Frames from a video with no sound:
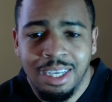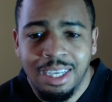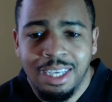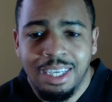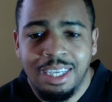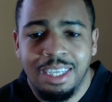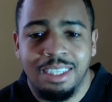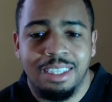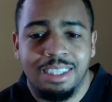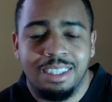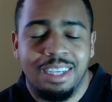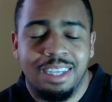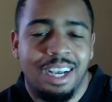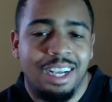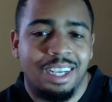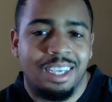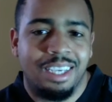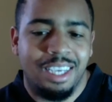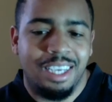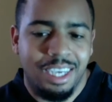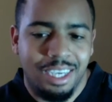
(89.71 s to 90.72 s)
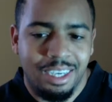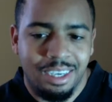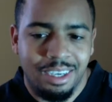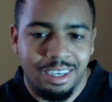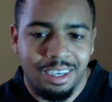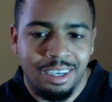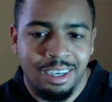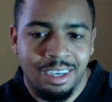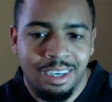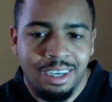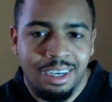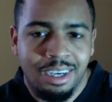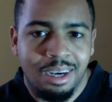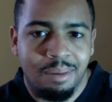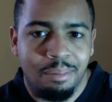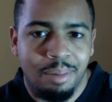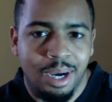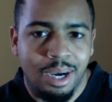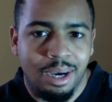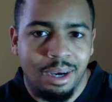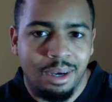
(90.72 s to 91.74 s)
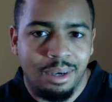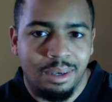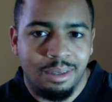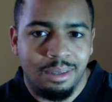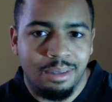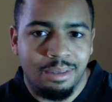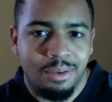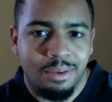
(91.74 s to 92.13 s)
he does not care about